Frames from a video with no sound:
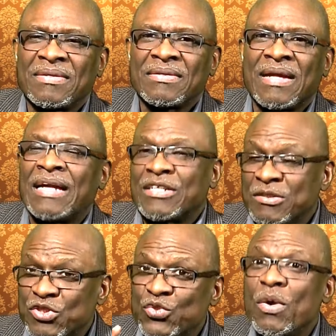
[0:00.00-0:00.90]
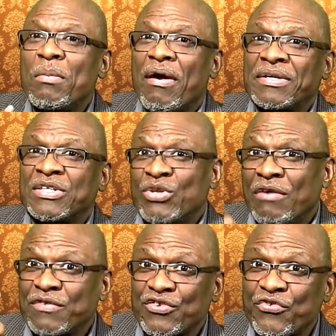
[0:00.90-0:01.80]
And to do a marathon, you have
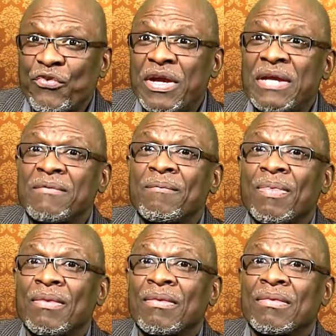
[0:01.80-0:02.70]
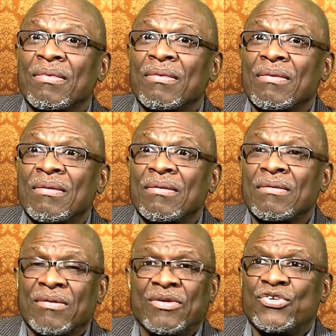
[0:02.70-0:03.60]
to train,
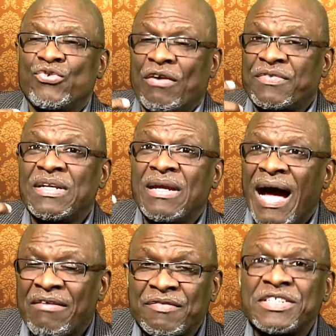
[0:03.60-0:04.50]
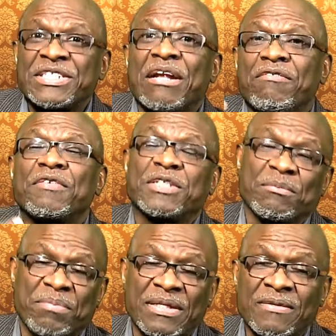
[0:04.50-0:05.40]
you have to have
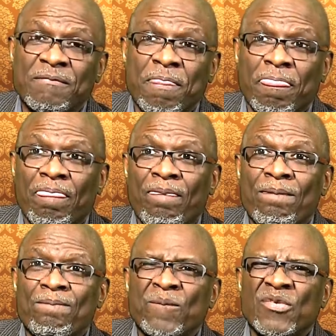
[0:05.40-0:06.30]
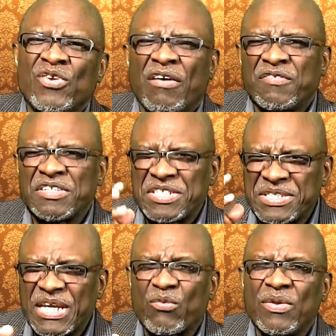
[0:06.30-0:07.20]
self-discipline, you have to
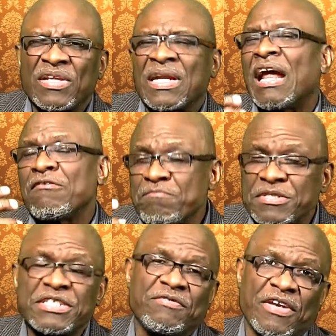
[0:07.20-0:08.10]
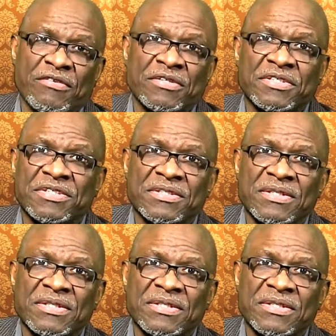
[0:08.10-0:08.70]
stick with it and have perseverance.